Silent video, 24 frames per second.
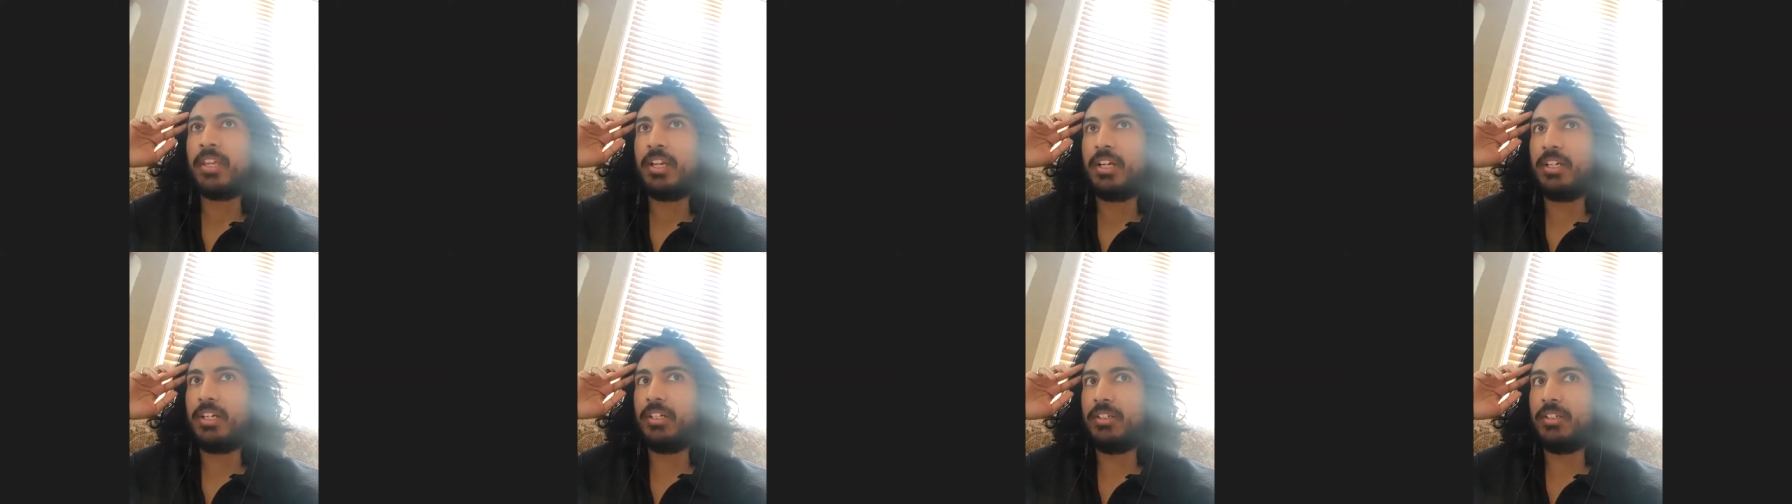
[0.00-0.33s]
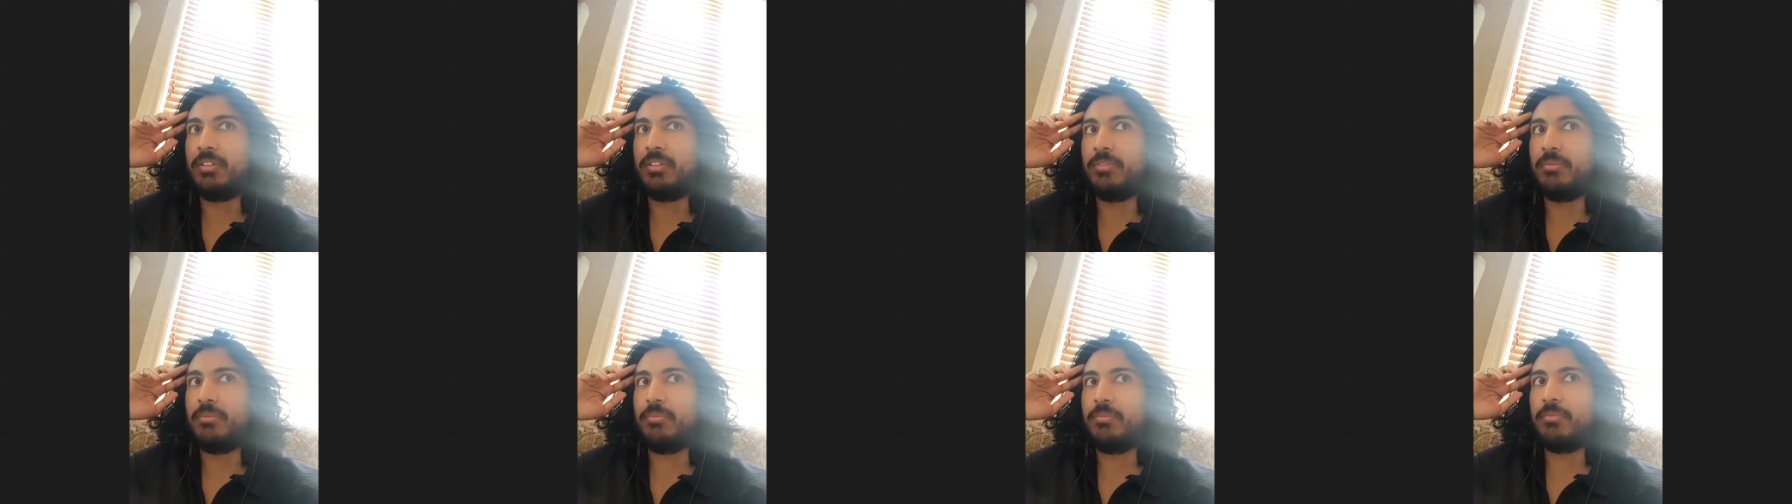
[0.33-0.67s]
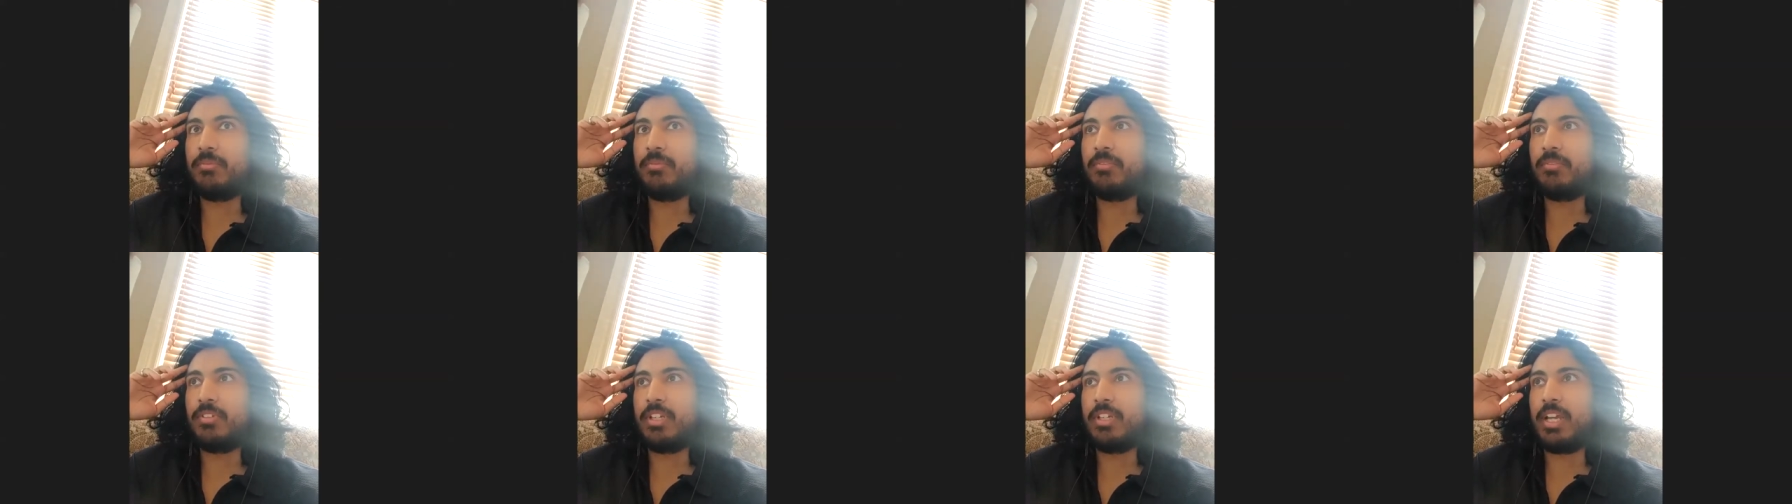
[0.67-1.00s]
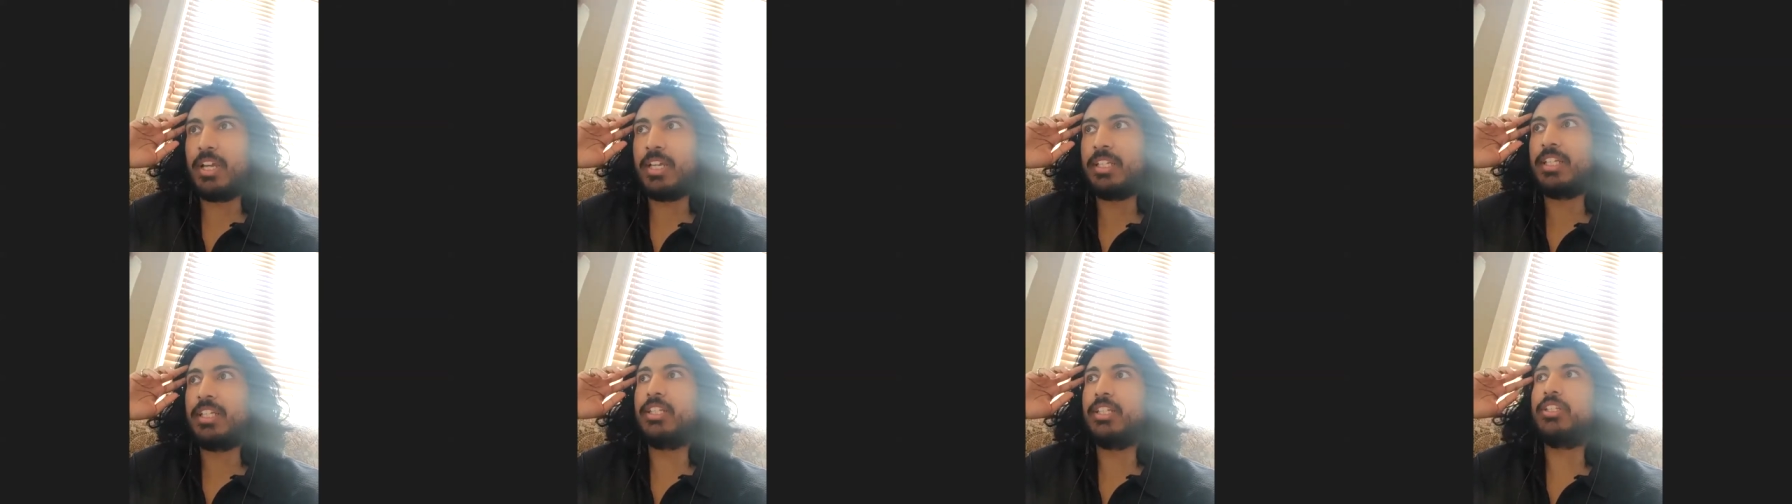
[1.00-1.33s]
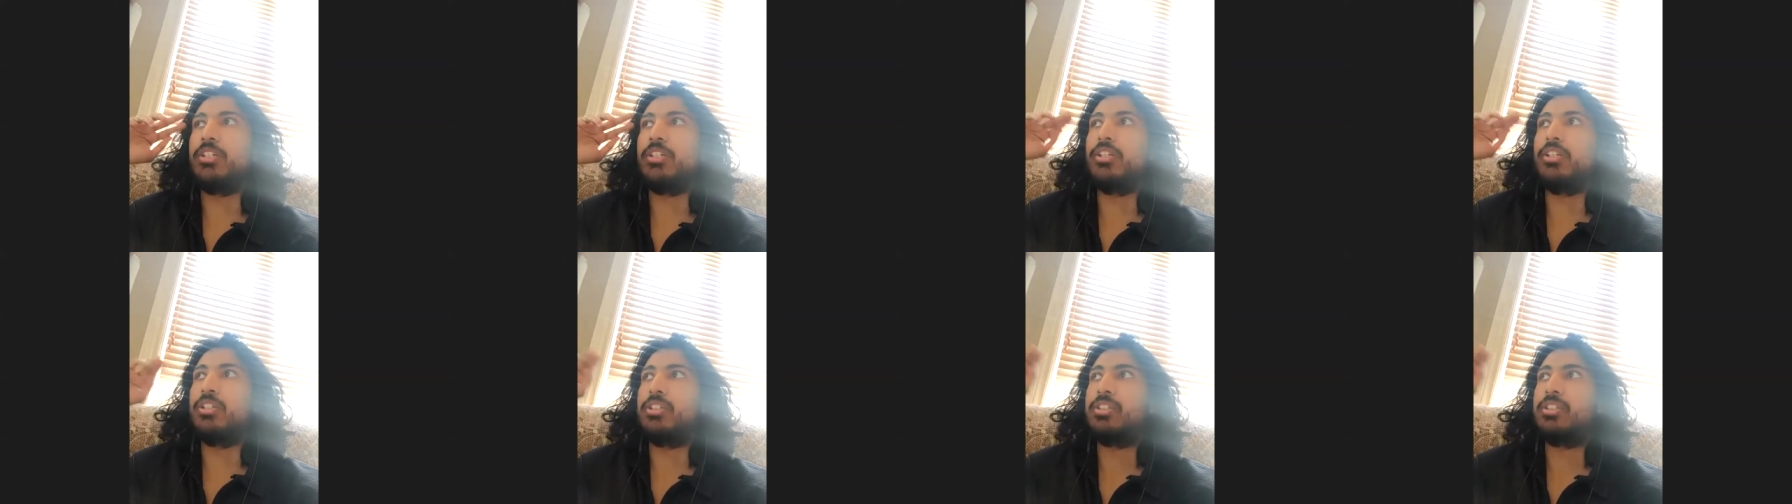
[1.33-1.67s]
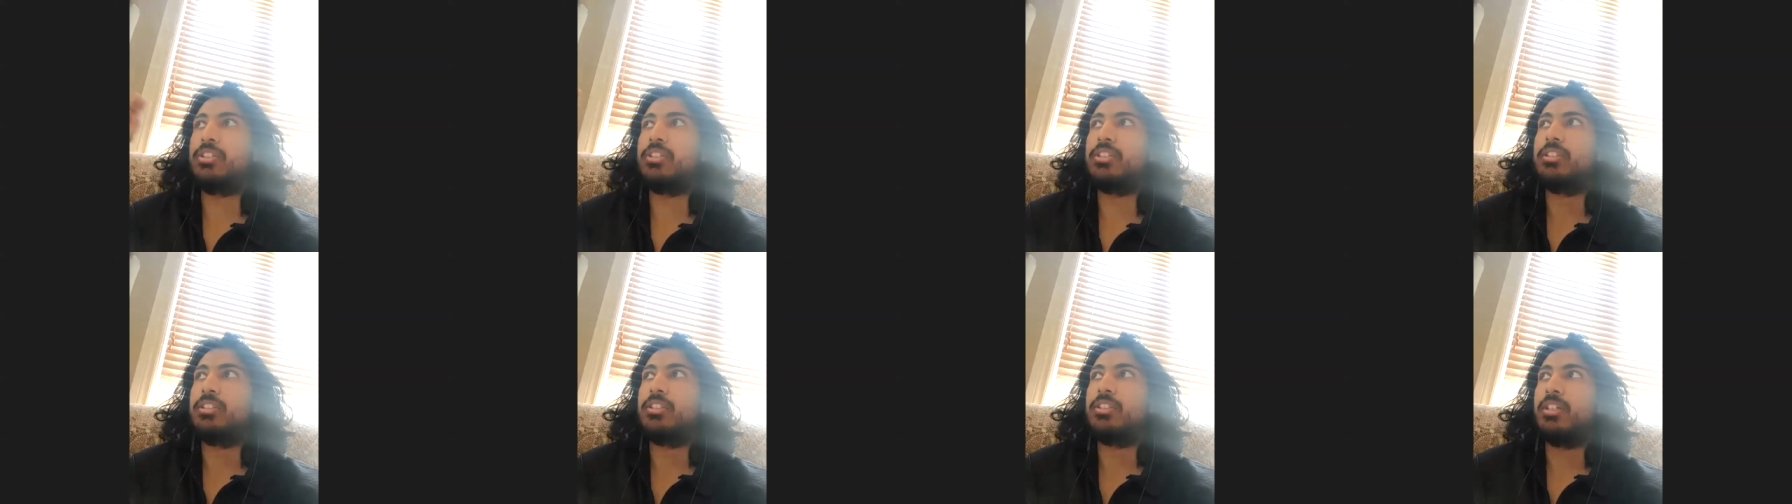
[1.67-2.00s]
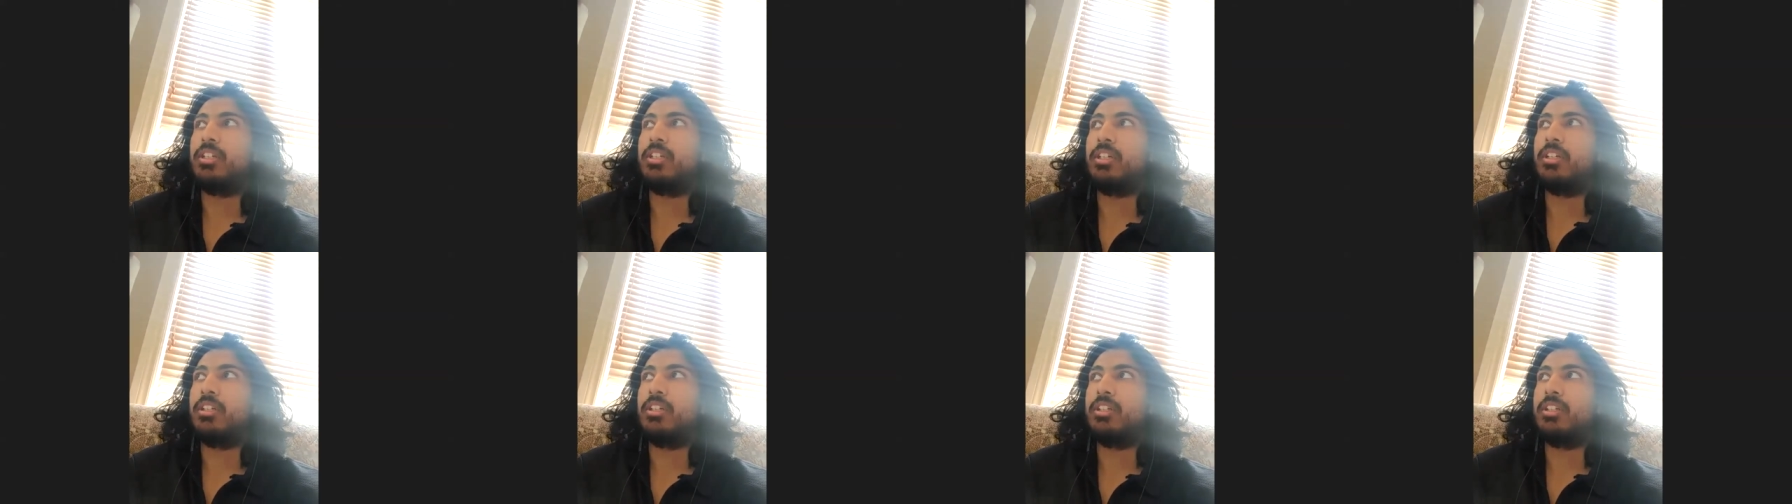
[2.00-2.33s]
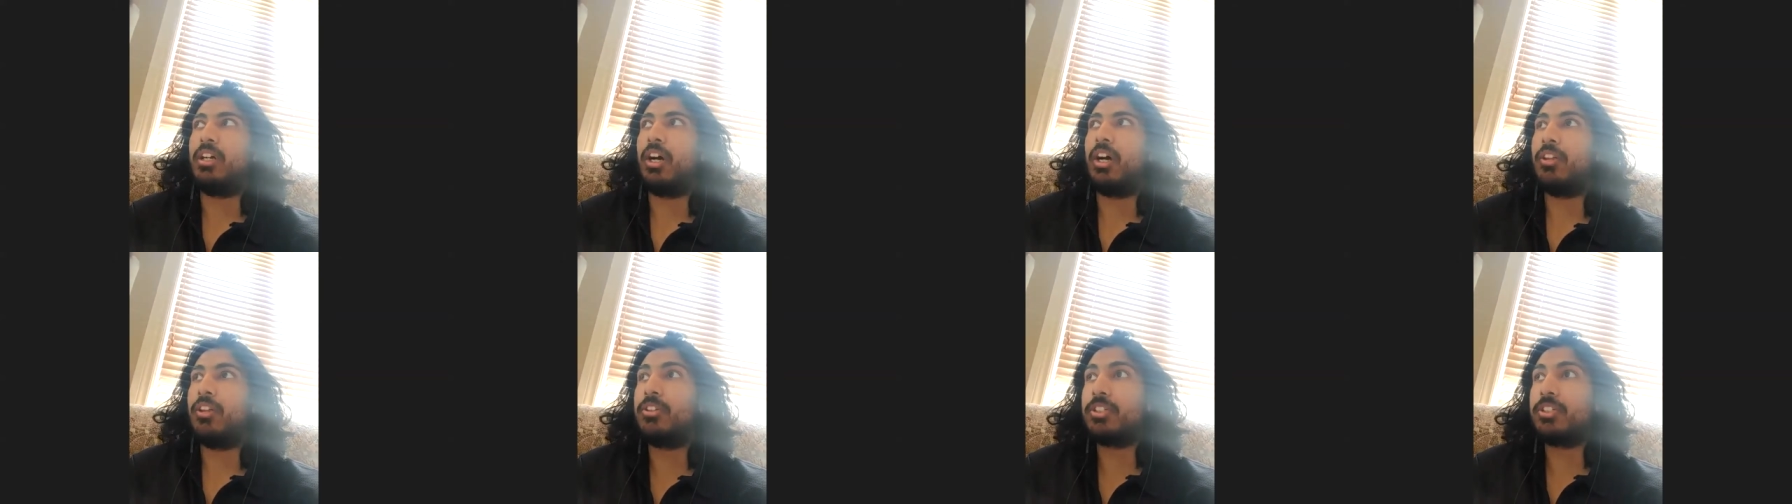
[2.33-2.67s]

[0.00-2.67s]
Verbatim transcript: Um, and then there's other